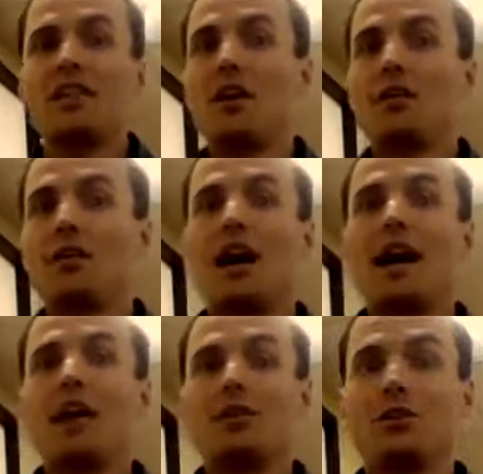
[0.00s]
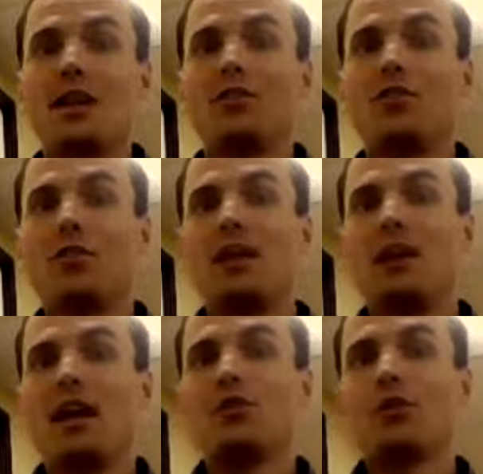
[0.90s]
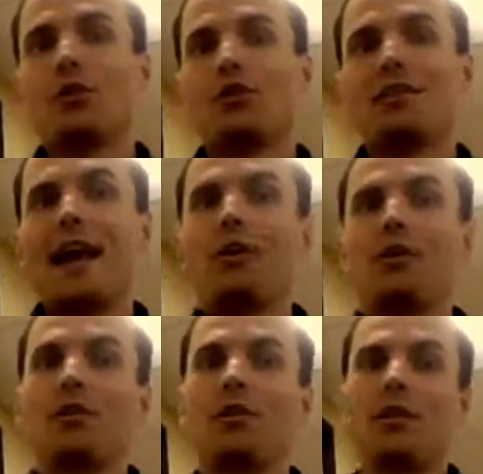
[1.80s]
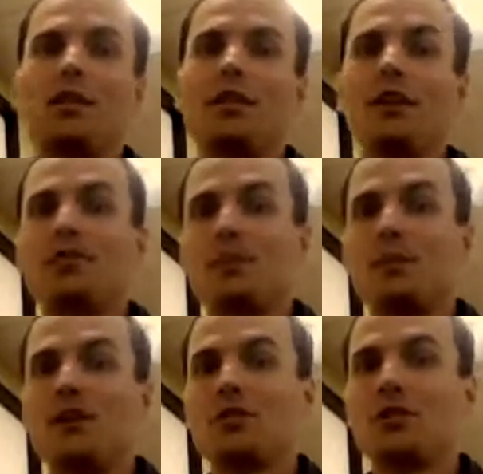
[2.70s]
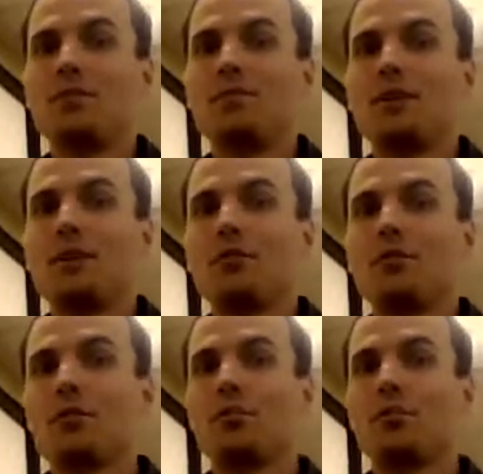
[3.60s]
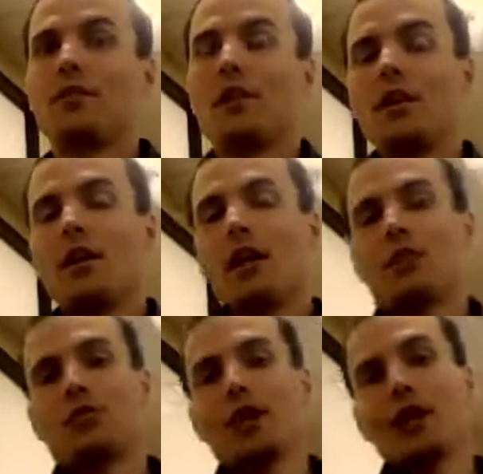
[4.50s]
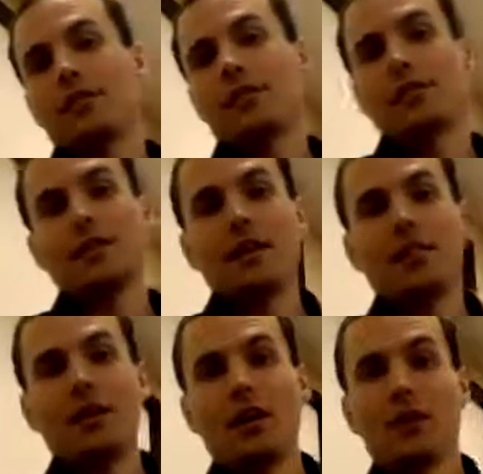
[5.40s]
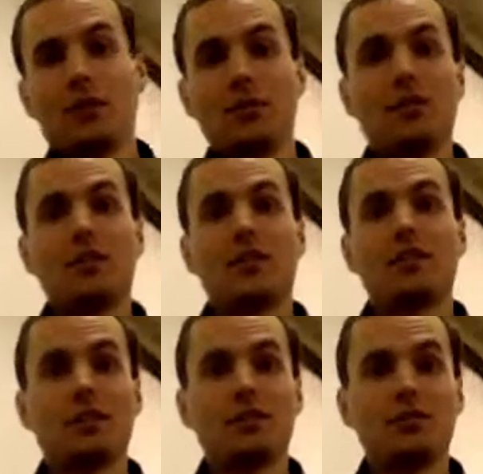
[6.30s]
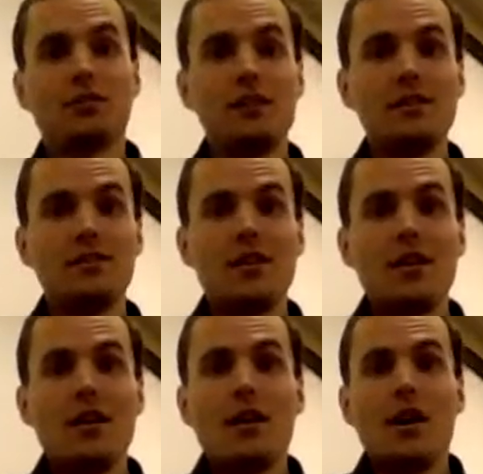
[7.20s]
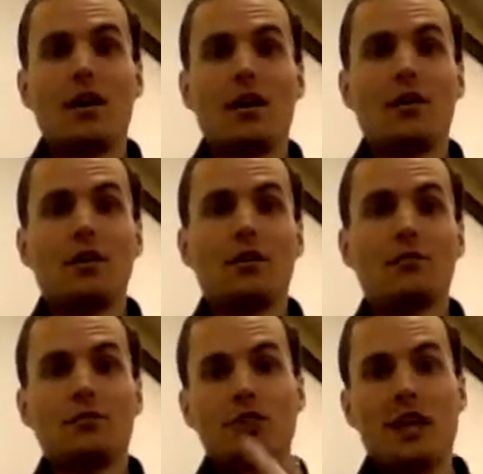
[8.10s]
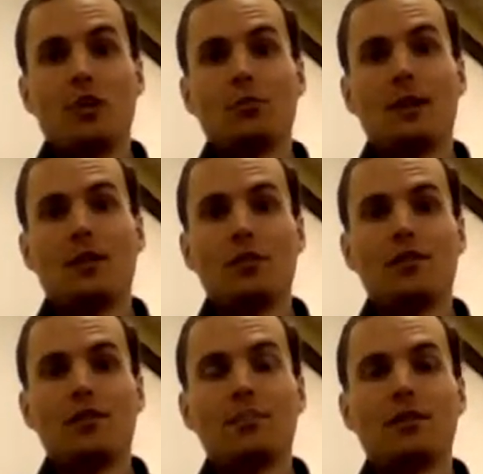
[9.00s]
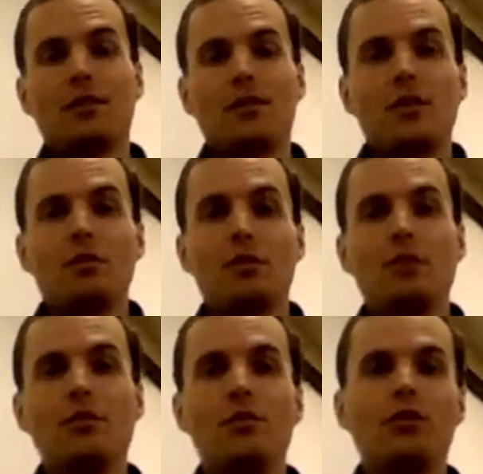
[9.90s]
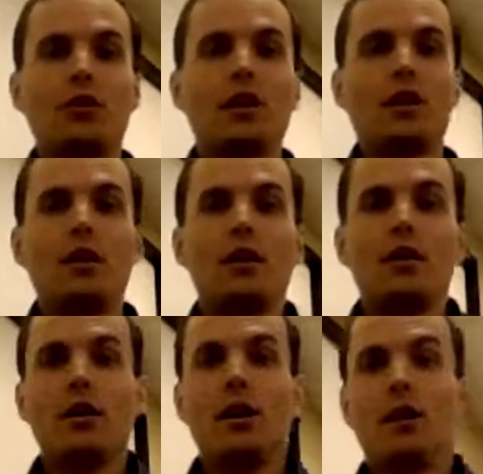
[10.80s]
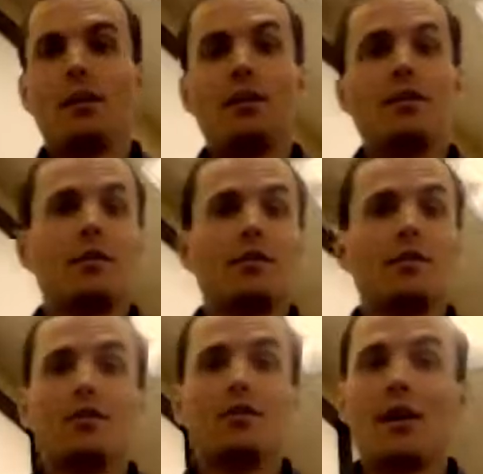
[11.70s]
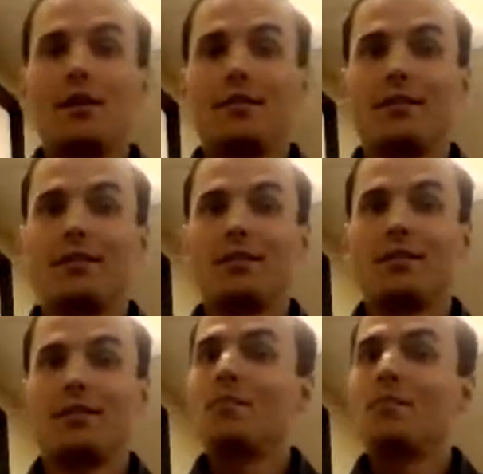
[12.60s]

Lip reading: there's a higher chance of it being a turn down the inflammation response. And psoriasis has had convincing clinical studies of taking omega-3 supplements, reducing incidence of psoriasis,